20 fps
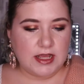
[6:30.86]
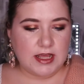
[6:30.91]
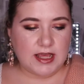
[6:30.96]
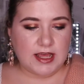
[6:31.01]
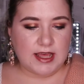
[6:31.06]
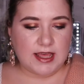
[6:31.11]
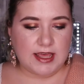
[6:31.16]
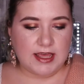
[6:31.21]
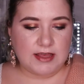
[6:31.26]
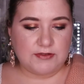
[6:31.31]

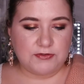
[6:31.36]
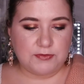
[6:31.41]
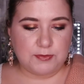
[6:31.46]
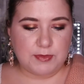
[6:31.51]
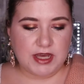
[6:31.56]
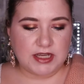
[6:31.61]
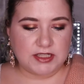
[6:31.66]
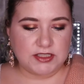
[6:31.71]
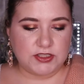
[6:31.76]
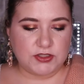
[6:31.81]
I have
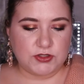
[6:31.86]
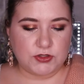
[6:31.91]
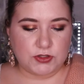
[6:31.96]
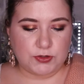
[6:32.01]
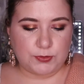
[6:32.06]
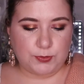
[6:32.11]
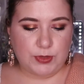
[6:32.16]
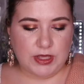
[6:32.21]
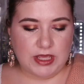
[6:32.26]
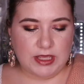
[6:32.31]
marked it on a
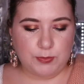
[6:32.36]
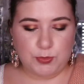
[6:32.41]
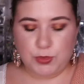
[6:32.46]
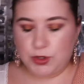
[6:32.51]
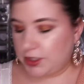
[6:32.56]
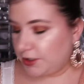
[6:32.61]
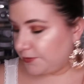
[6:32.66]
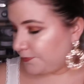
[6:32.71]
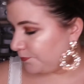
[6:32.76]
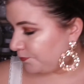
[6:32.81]

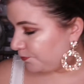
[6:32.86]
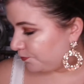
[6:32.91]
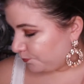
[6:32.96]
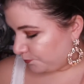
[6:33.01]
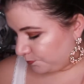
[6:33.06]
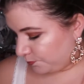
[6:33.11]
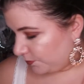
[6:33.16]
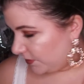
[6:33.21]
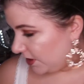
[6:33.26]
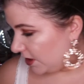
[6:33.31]
paper.
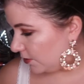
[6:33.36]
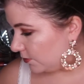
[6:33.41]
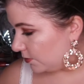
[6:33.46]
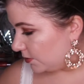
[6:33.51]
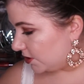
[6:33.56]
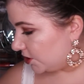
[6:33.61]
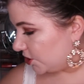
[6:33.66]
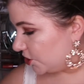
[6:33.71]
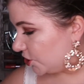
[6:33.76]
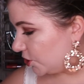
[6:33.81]
I
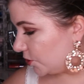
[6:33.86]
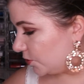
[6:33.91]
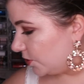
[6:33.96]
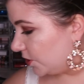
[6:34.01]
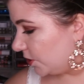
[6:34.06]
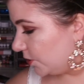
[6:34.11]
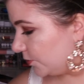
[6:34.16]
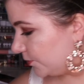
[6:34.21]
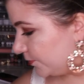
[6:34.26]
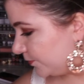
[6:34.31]
will show
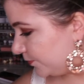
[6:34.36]
you.